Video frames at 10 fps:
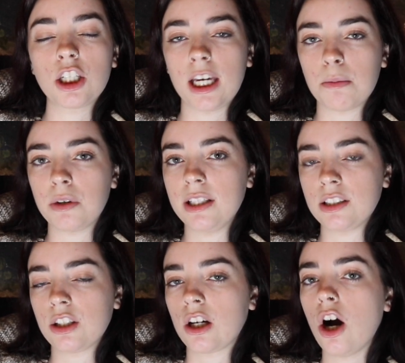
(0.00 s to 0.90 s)
animal
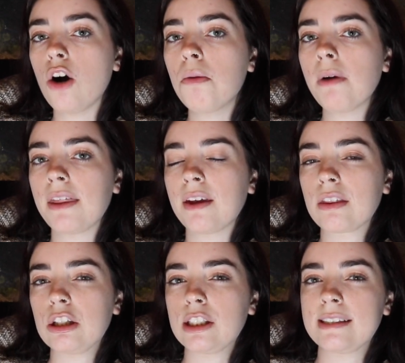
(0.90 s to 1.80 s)
into their home. I think
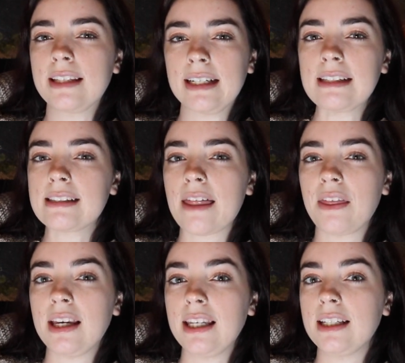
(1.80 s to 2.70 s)
they're just things that
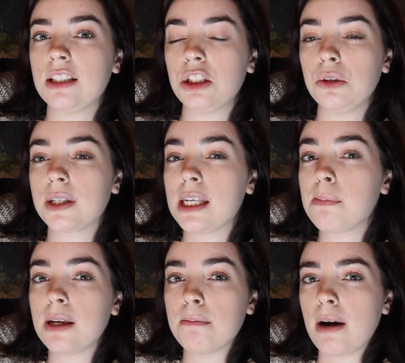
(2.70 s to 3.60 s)
they need to keep
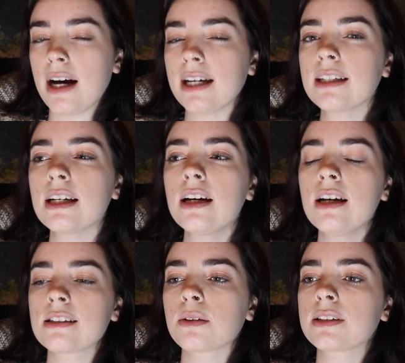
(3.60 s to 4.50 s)
in mind.
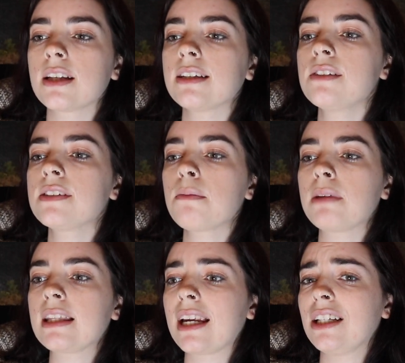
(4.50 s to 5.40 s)
So it's less of
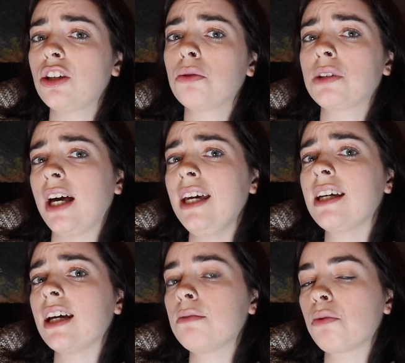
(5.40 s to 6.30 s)
something that I don't
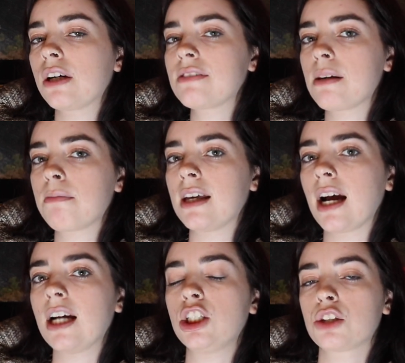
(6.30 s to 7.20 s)
like and more of something
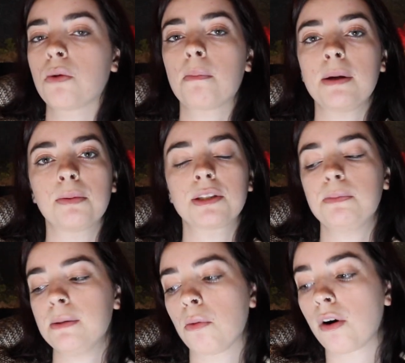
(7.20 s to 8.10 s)
I just want people to
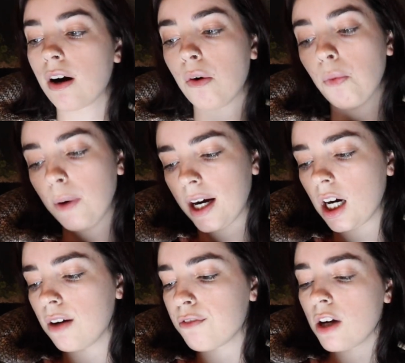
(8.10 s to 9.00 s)
be more aware
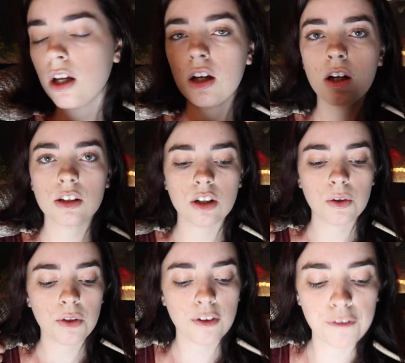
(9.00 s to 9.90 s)
of.
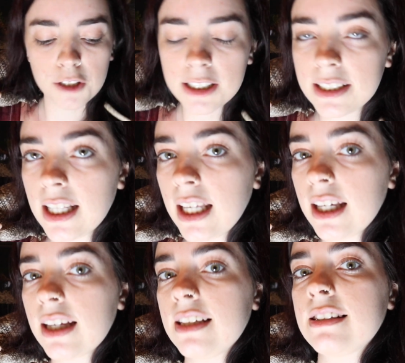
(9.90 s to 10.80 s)
So the first
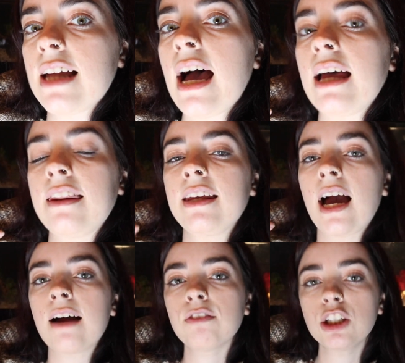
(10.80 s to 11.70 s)
thing is that the
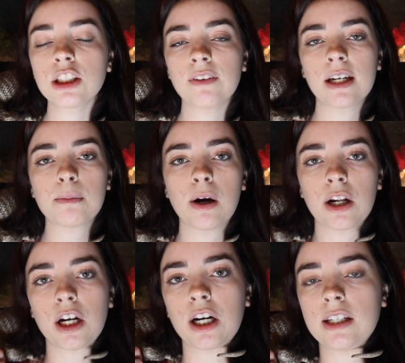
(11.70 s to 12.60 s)
average Savannah
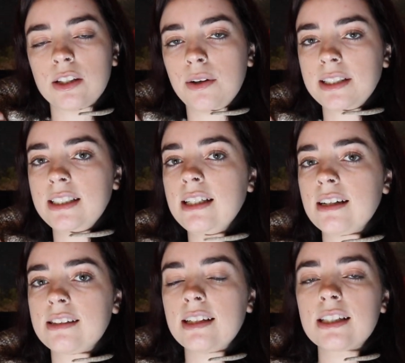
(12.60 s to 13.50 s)
monitor is going to need
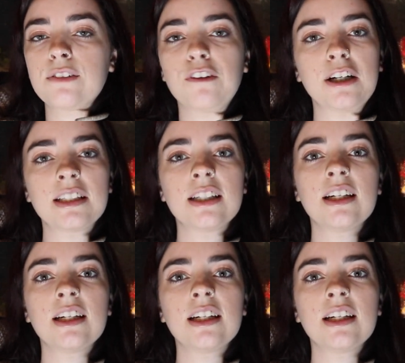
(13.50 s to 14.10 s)
a 6 foot